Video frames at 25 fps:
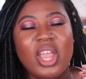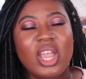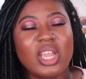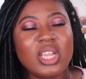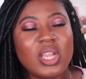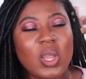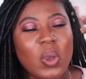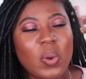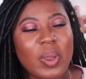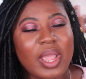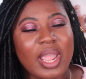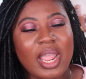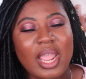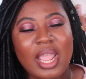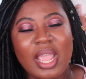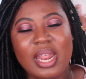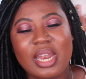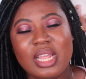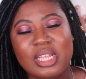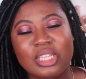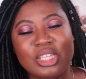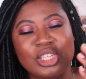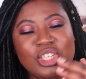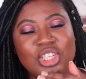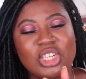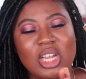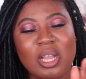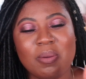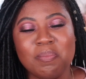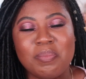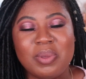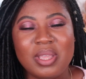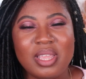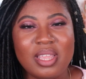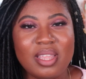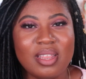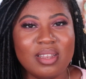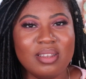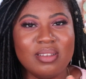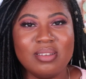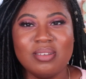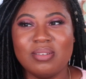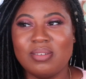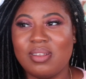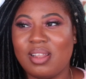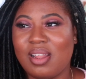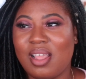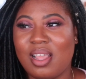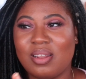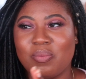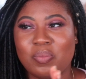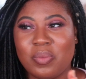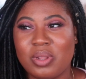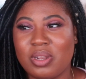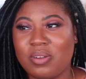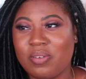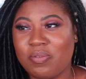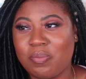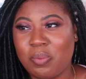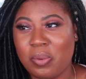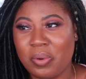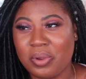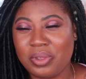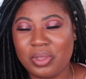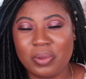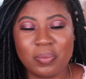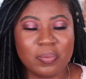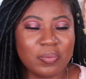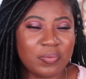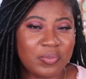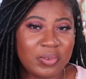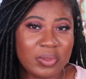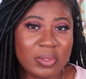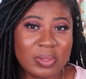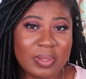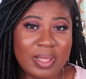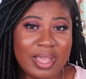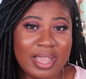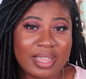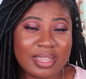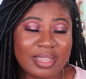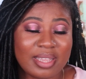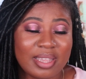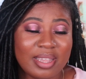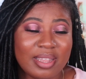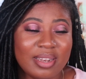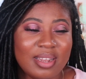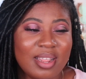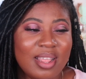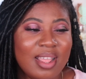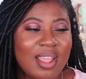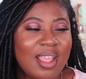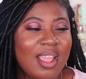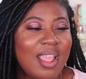Go ahead and jump in at whatever point you feel like it.